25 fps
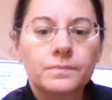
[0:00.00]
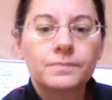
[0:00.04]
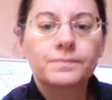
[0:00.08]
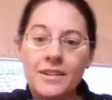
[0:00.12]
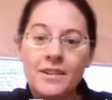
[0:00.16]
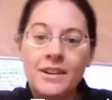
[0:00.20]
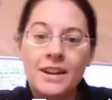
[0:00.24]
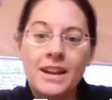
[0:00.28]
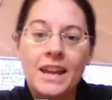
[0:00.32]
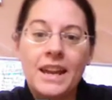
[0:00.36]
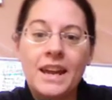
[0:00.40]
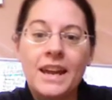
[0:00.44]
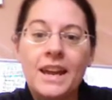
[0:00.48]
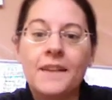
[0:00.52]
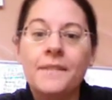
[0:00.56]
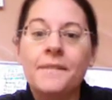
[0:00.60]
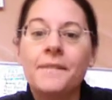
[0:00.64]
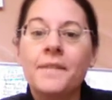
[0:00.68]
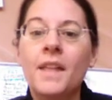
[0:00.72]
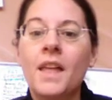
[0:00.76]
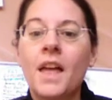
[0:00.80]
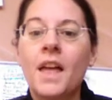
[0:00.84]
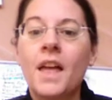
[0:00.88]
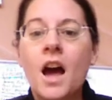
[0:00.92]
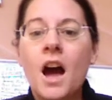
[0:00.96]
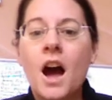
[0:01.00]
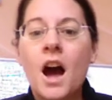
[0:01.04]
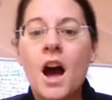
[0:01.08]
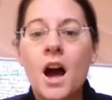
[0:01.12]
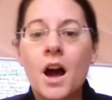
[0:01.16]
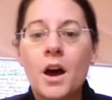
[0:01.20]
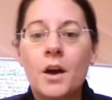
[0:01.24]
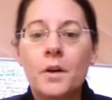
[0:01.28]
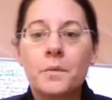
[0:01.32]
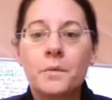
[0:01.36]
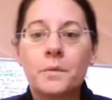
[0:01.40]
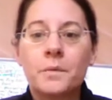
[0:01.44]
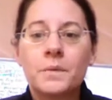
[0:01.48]
Here.
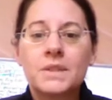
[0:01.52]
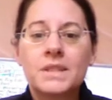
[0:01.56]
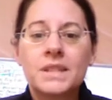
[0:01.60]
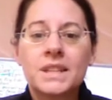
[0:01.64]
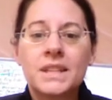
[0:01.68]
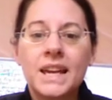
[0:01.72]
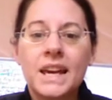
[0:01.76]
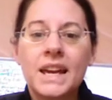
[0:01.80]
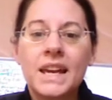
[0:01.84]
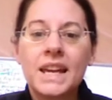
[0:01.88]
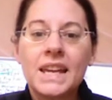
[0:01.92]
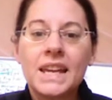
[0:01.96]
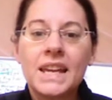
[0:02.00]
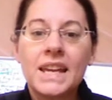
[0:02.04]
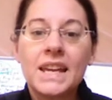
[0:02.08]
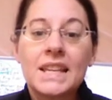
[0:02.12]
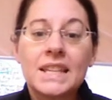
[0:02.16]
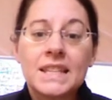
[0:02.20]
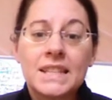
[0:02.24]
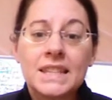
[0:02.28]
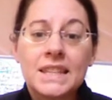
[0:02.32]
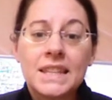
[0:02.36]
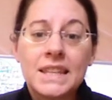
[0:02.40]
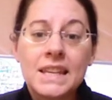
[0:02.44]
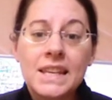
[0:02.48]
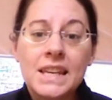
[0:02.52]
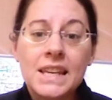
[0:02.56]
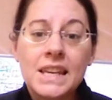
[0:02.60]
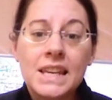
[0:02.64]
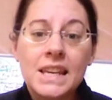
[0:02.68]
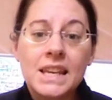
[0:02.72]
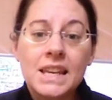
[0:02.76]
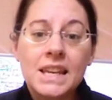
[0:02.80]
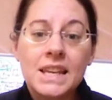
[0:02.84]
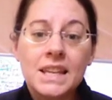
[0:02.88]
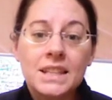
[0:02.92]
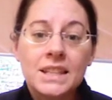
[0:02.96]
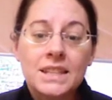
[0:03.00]
Today is
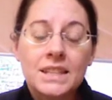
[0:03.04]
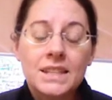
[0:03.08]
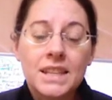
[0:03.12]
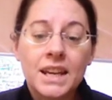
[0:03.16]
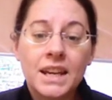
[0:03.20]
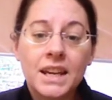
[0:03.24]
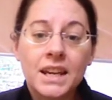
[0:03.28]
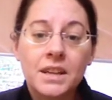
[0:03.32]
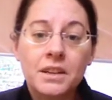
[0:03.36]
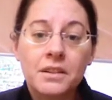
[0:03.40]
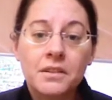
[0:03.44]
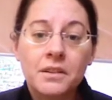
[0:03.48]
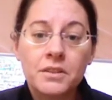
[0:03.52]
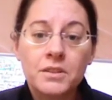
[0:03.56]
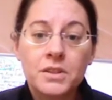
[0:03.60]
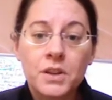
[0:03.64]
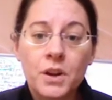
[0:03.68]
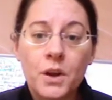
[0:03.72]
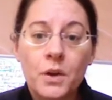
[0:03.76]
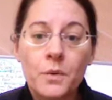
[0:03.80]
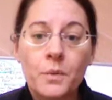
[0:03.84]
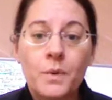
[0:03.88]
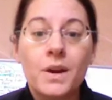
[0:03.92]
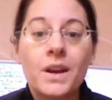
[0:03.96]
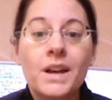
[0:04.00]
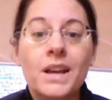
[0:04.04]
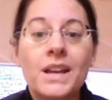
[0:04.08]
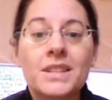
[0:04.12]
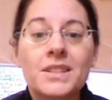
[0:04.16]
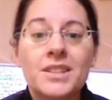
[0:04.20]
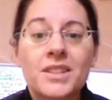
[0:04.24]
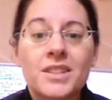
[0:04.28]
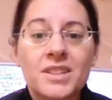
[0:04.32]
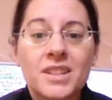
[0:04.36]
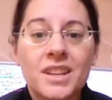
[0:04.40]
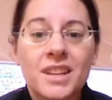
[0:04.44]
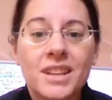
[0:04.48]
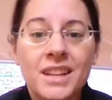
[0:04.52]
the 2nd October. It's a
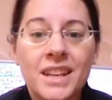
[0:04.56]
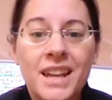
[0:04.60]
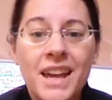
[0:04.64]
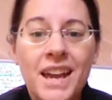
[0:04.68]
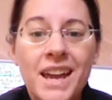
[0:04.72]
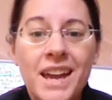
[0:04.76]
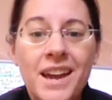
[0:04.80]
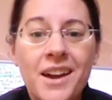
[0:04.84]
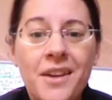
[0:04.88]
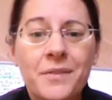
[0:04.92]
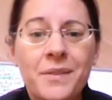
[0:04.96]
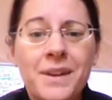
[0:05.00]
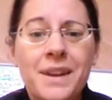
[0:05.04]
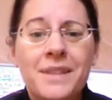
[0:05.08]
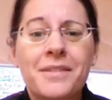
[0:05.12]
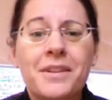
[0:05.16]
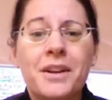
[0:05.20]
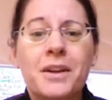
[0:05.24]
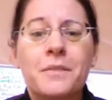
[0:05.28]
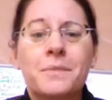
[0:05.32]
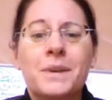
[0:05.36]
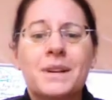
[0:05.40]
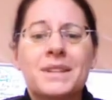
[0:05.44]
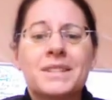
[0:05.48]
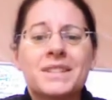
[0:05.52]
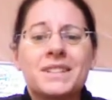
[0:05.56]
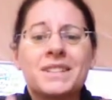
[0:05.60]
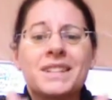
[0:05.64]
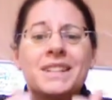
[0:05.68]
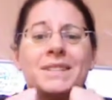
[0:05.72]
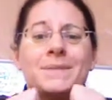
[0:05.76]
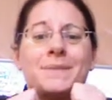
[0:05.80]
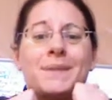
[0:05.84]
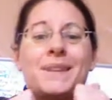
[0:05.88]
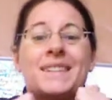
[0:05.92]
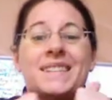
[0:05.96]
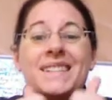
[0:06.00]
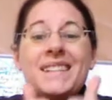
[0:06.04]
Sunday. I'm giving up my Sunday
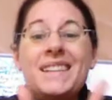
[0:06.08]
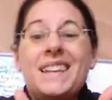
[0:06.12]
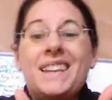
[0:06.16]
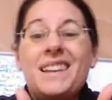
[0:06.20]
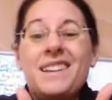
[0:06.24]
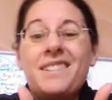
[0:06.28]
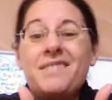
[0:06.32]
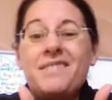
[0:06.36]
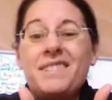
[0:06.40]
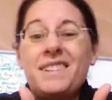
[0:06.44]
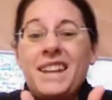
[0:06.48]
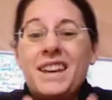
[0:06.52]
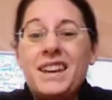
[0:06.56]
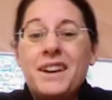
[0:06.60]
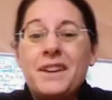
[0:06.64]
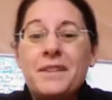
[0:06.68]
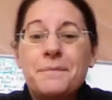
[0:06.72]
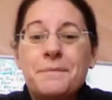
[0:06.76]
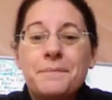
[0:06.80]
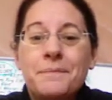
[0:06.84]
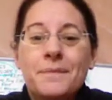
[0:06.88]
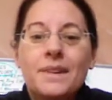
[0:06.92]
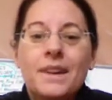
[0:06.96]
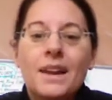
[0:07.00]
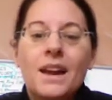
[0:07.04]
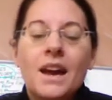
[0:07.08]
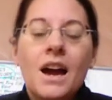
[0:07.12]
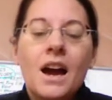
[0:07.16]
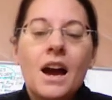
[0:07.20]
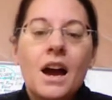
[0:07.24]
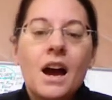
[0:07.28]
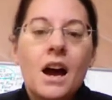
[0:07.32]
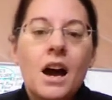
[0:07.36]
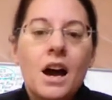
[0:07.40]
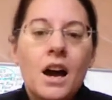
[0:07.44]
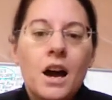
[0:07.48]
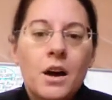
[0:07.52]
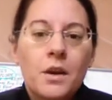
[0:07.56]
video.
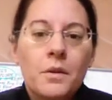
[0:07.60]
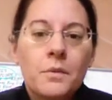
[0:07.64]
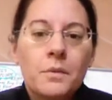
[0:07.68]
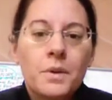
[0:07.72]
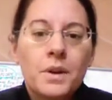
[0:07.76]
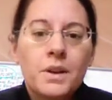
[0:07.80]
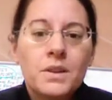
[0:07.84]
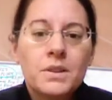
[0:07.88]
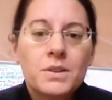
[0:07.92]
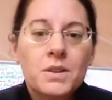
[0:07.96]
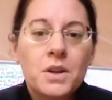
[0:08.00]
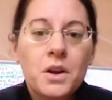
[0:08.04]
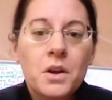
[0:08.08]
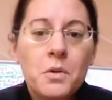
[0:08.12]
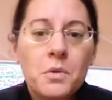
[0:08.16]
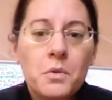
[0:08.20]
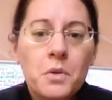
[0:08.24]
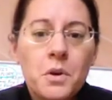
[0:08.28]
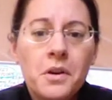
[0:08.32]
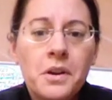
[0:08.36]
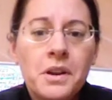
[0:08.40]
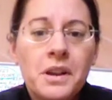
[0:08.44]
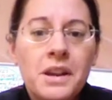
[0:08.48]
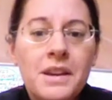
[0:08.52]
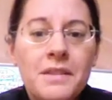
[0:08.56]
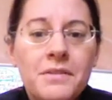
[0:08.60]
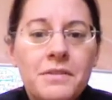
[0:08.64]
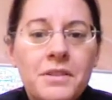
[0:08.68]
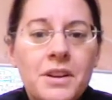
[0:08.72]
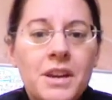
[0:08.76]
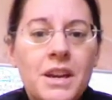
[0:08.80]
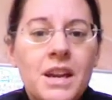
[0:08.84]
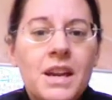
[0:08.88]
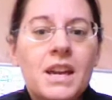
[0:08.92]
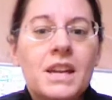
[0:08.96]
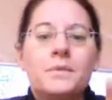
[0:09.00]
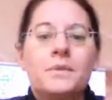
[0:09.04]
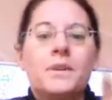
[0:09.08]
Don't worry if you
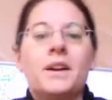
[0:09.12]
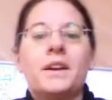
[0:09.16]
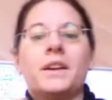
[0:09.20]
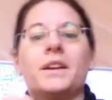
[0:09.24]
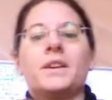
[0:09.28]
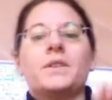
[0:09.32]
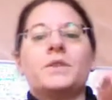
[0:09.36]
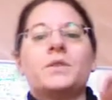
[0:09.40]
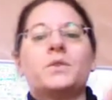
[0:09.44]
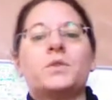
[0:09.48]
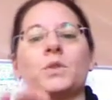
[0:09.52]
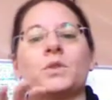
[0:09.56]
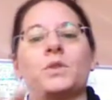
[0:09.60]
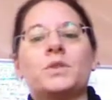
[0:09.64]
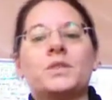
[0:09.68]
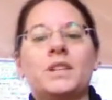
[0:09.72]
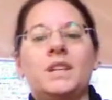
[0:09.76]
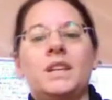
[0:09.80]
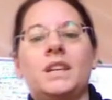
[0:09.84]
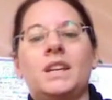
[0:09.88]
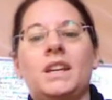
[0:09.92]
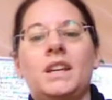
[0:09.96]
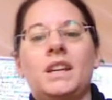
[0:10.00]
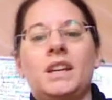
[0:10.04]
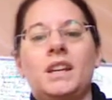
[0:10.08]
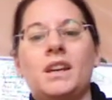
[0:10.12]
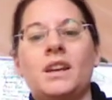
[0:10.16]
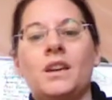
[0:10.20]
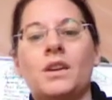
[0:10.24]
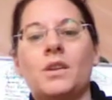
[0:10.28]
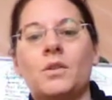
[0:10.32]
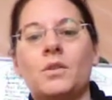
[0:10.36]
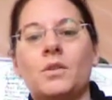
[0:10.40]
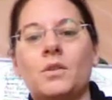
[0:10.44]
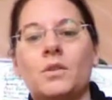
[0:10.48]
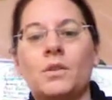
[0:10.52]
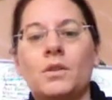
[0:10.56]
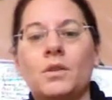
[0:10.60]
like trotting
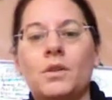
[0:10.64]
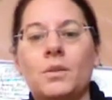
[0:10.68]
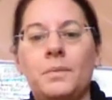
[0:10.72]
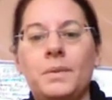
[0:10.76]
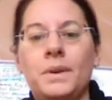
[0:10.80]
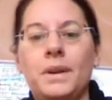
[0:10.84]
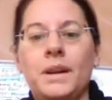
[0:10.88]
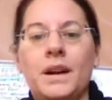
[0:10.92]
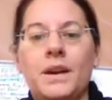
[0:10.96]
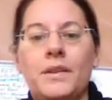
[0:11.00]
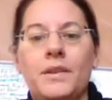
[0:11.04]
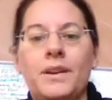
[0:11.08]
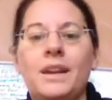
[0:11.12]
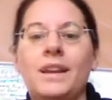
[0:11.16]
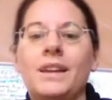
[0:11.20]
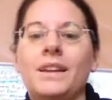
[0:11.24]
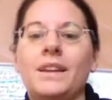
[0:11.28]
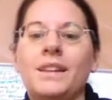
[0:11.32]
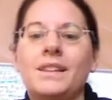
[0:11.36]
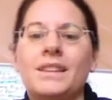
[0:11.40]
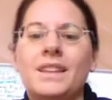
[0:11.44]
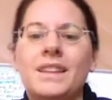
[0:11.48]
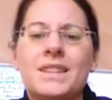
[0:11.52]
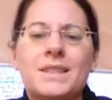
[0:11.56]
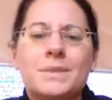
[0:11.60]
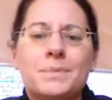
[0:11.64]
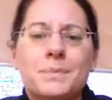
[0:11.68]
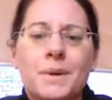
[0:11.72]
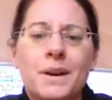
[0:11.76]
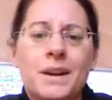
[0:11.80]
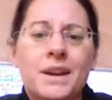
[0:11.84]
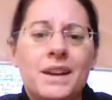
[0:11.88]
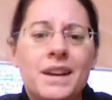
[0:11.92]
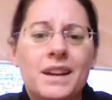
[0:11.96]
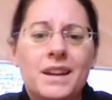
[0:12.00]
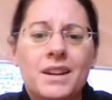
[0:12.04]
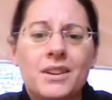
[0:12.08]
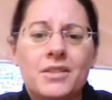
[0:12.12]
or meowing. It's
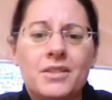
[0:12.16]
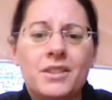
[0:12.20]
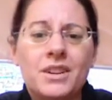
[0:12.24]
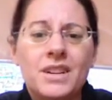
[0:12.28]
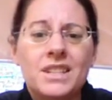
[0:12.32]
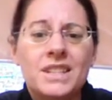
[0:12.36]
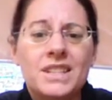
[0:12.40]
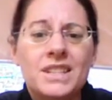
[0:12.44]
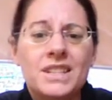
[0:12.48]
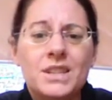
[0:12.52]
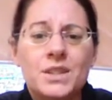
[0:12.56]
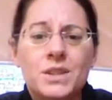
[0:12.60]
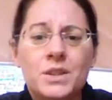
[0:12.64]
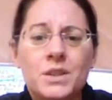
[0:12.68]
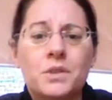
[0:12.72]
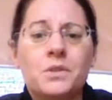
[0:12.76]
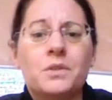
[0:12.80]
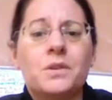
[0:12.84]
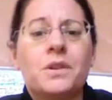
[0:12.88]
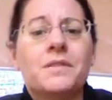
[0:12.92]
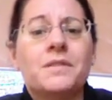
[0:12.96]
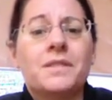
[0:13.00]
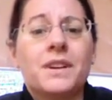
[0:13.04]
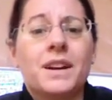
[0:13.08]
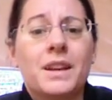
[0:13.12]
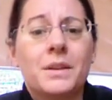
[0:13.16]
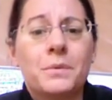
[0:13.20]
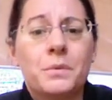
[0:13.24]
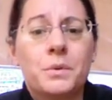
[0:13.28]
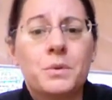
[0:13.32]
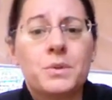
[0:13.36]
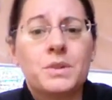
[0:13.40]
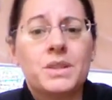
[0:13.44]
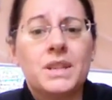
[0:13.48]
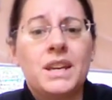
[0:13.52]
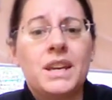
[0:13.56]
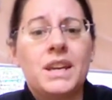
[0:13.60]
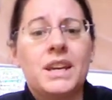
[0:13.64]
my crazy zoo of
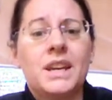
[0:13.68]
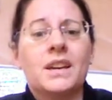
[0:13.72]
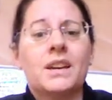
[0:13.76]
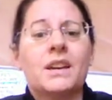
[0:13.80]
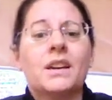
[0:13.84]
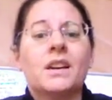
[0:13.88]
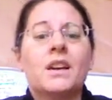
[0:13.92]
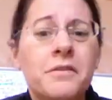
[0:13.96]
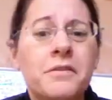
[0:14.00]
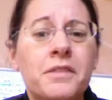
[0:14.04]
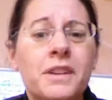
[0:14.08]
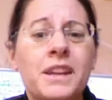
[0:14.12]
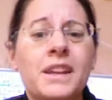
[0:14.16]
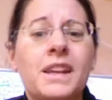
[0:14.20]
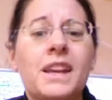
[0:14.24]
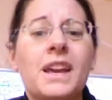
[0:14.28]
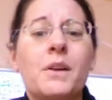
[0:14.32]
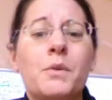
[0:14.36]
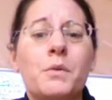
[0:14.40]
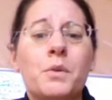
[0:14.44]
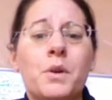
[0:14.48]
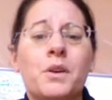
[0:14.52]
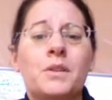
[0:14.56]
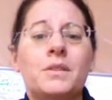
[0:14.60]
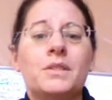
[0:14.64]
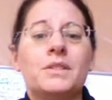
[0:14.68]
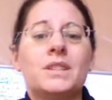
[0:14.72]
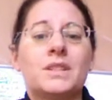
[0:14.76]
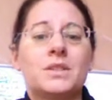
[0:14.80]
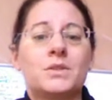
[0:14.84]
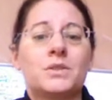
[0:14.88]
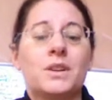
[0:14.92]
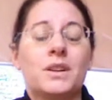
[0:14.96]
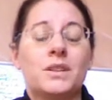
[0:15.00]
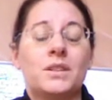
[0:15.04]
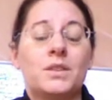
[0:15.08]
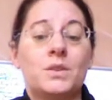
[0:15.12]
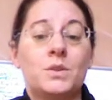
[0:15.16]
animals here. Hopefully it won't
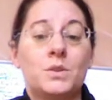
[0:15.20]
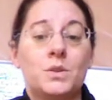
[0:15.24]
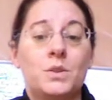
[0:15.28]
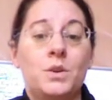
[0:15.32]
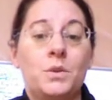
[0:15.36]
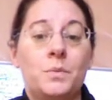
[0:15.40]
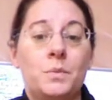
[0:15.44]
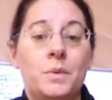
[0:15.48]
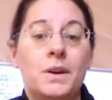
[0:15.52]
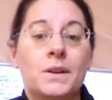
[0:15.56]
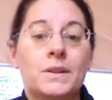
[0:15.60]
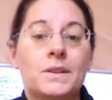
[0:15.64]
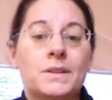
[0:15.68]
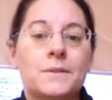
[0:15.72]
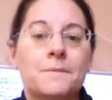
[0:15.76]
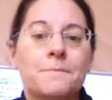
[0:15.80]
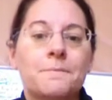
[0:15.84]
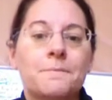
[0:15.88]
distract us too much.